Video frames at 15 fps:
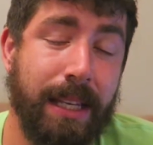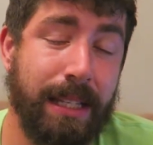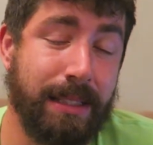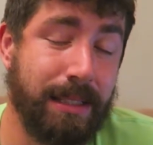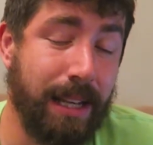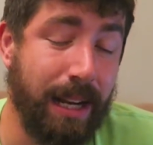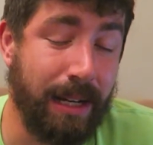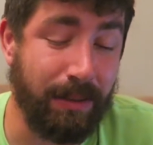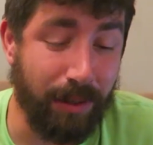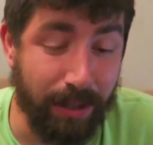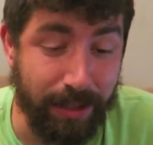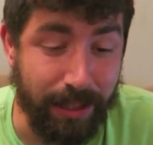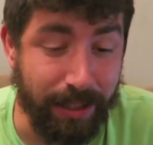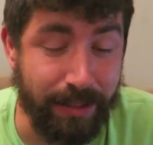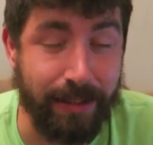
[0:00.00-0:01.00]
It's
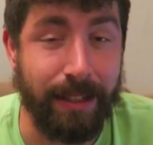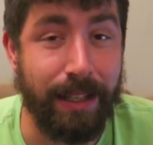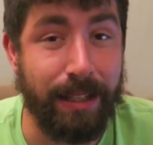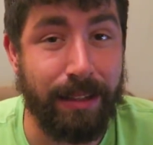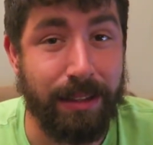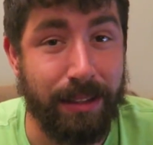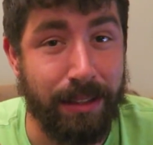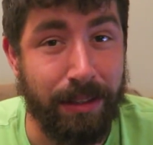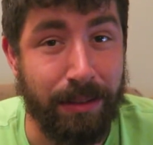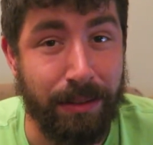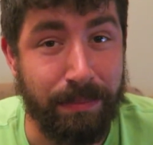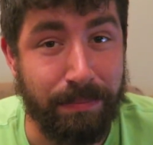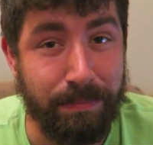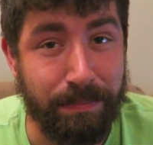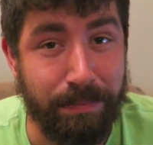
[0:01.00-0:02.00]
ironic that
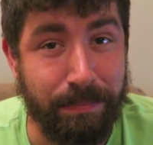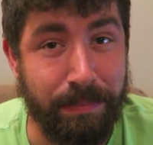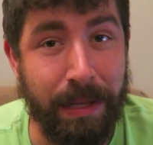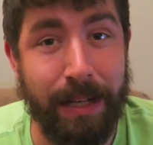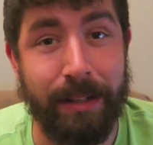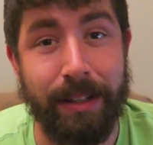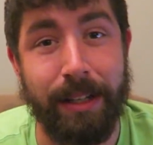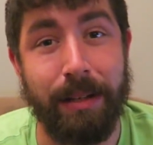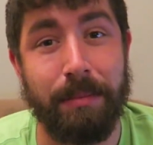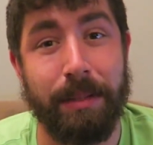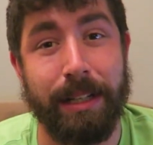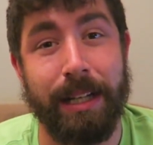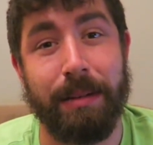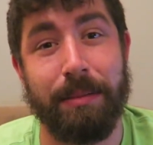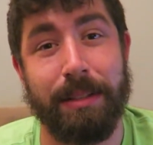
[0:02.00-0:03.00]
the battery on
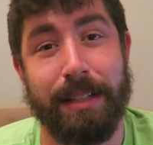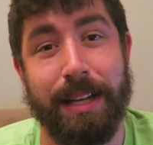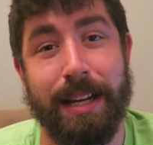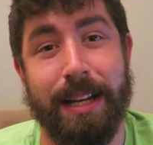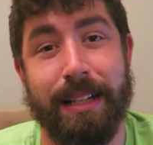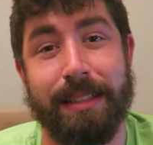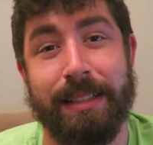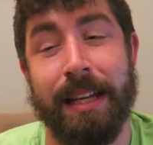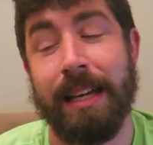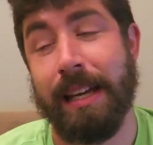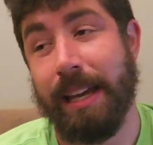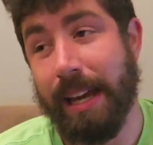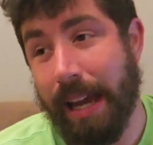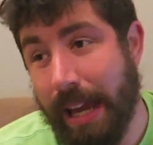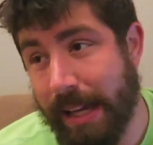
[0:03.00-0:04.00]
my camera dies
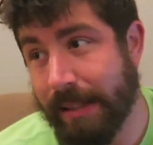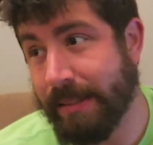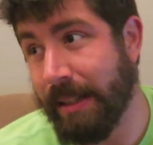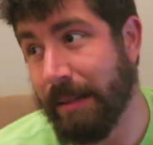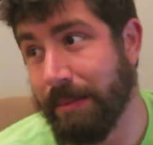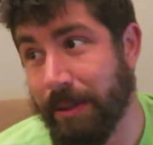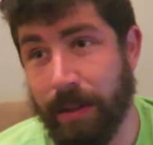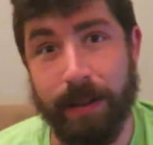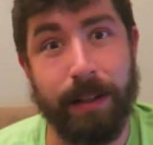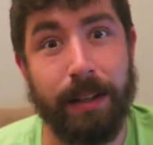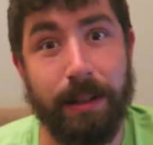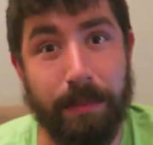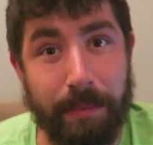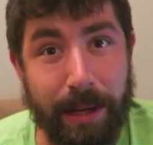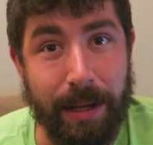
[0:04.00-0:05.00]
as I'm
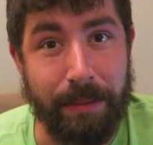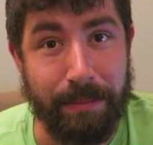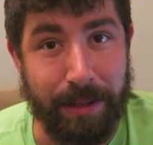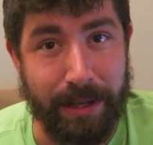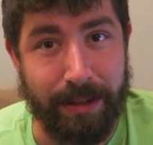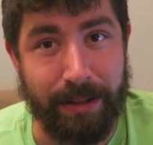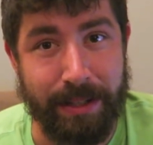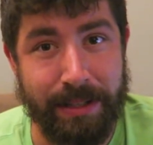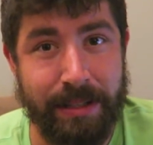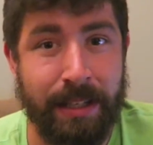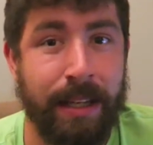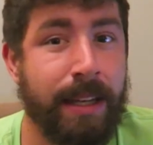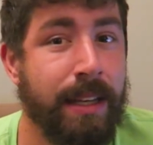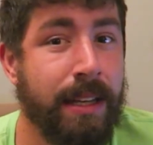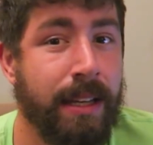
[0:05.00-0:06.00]
talking about batteries.
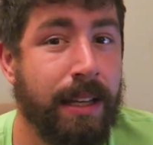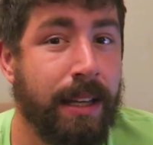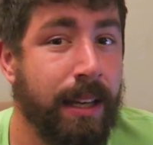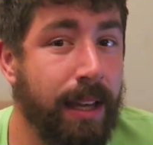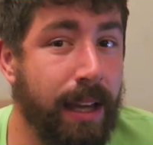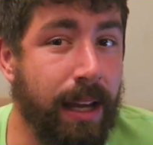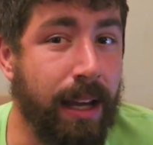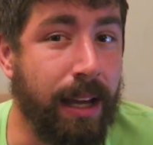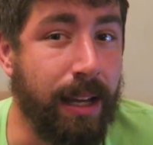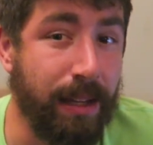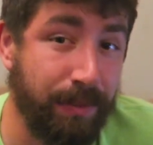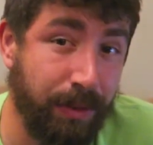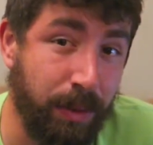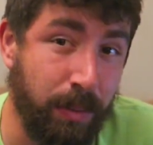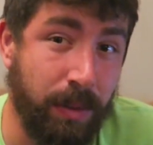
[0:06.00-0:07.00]

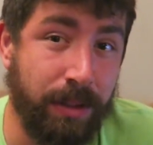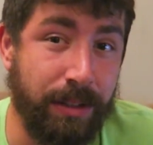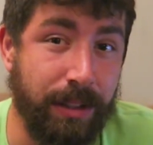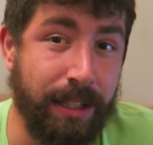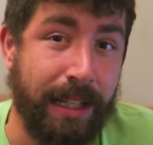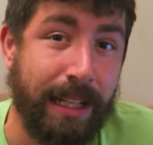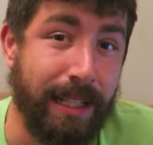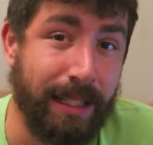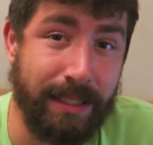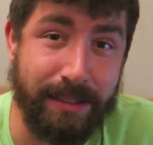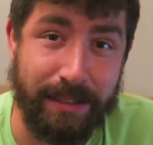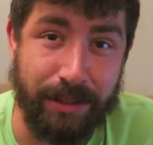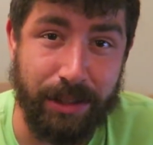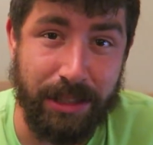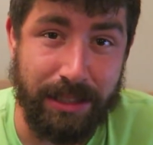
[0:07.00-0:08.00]
If you're wondering, it
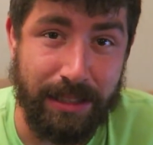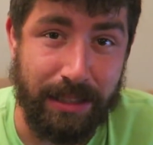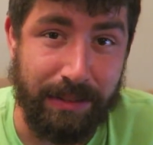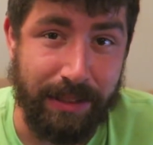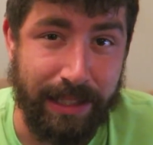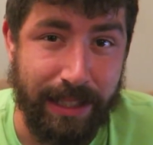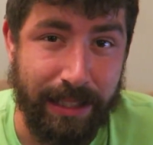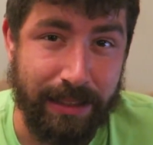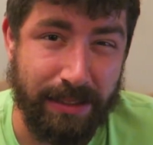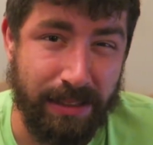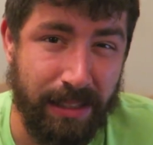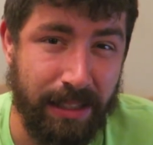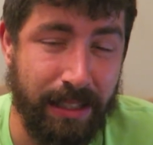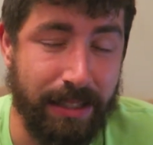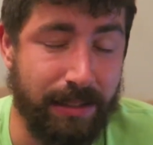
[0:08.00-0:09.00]
is a G7X.
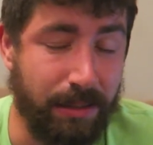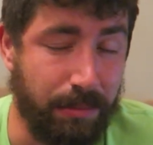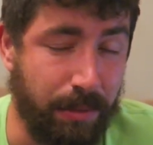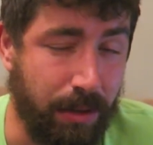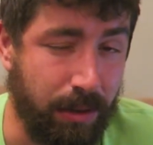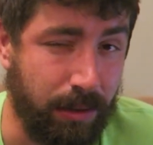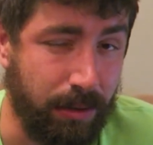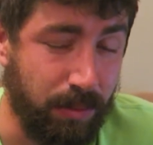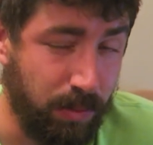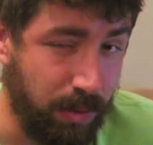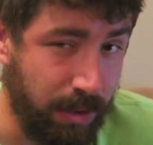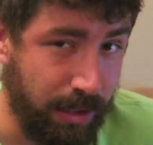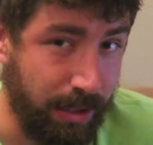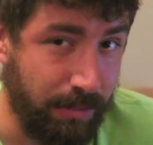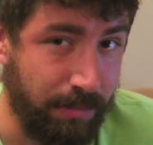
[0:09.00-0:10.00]
It's a Mark
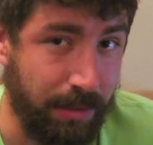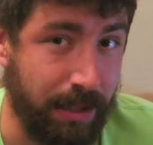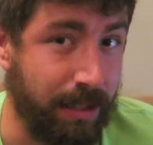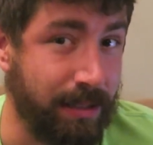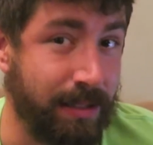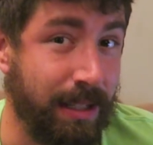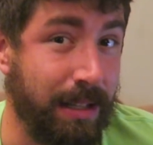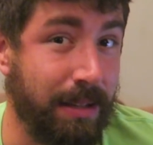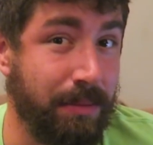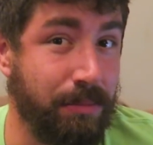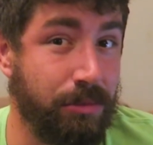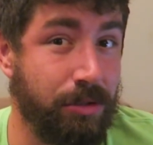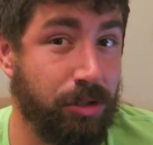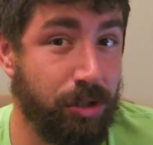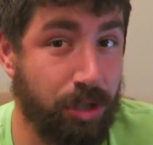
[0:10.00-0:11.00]
I because I'm
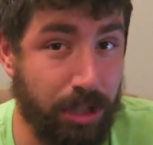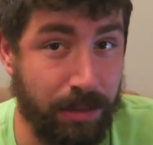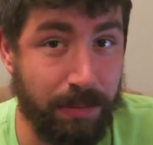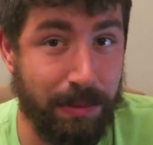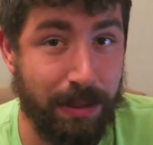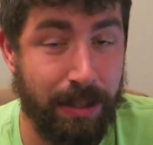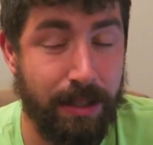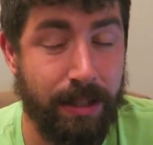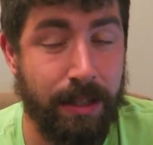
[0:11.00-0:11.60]
cheap.